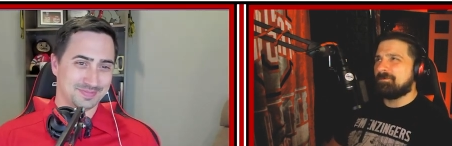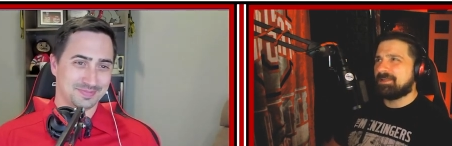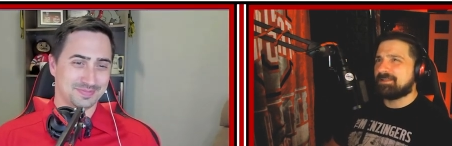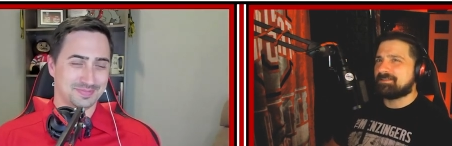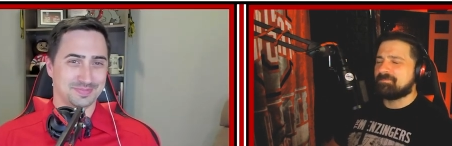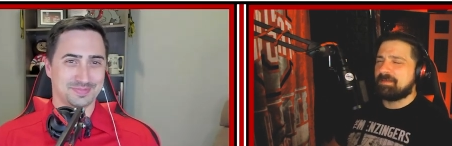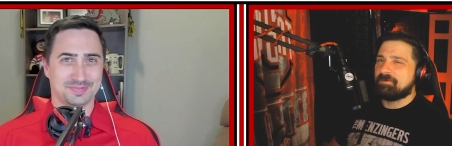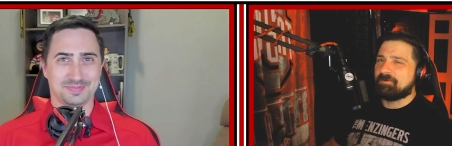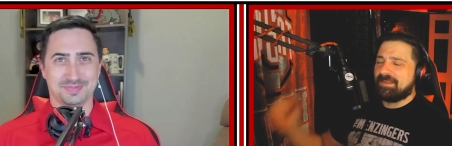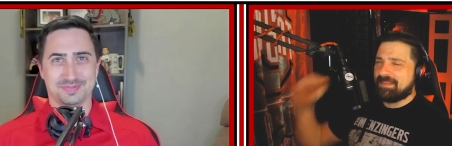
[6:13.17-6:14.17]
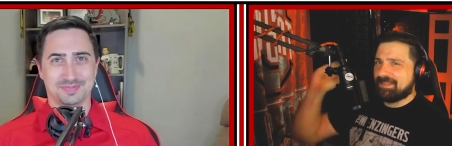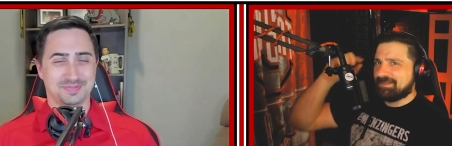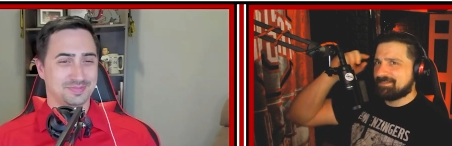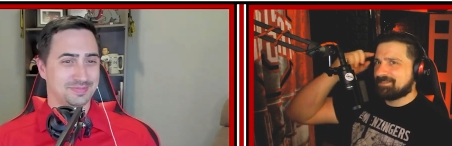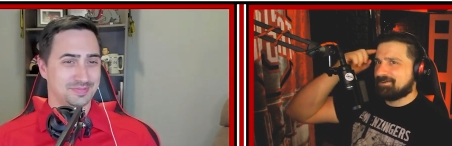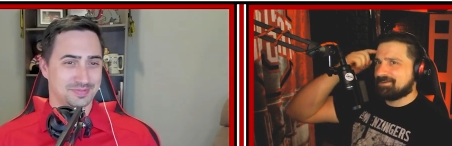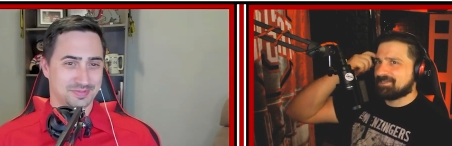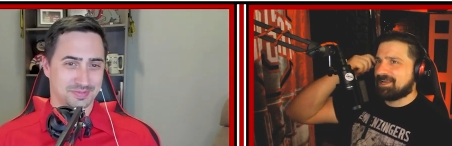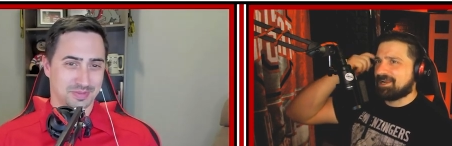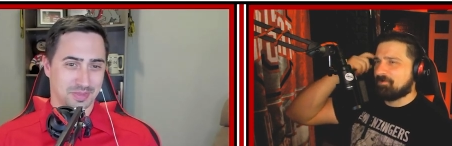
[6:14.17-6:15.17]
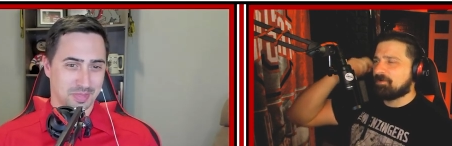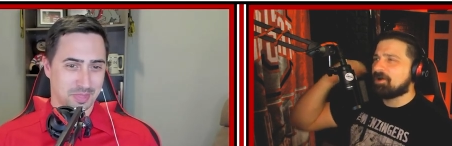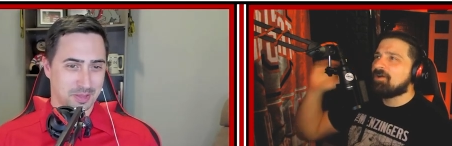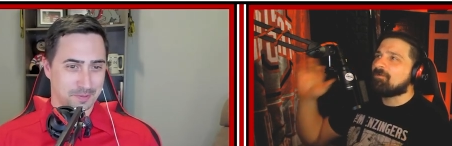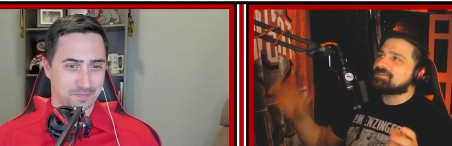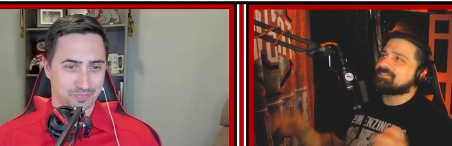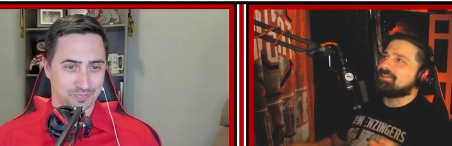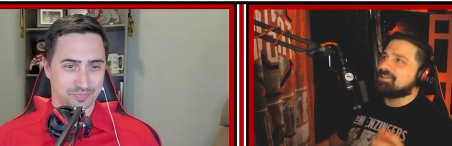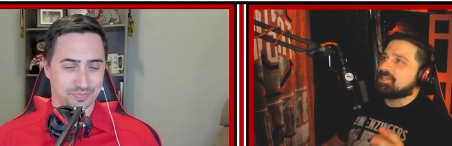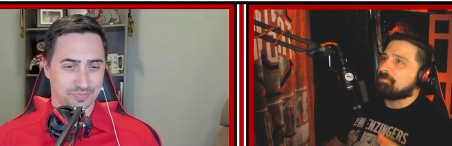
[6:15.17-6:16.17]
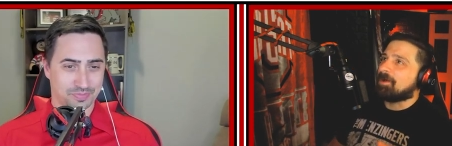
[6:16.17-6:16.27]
Speaker 1: Get to maybe why that is here in a second. We're we're still in the